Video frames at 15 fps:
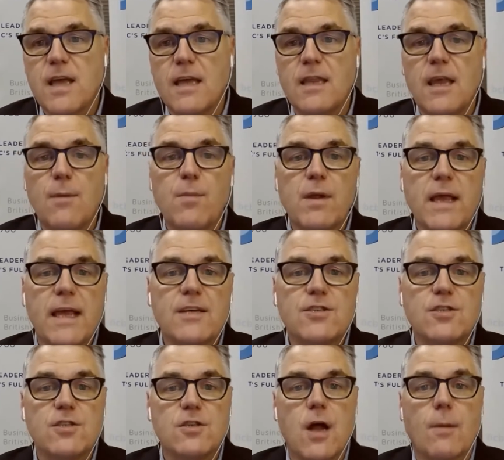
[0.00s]
and the
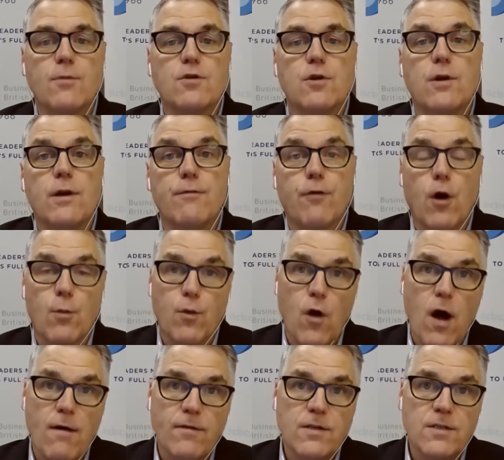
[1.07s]
implications and opportunity for our
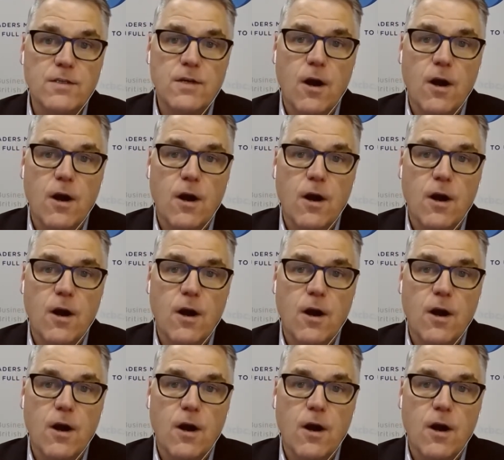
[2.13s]
province,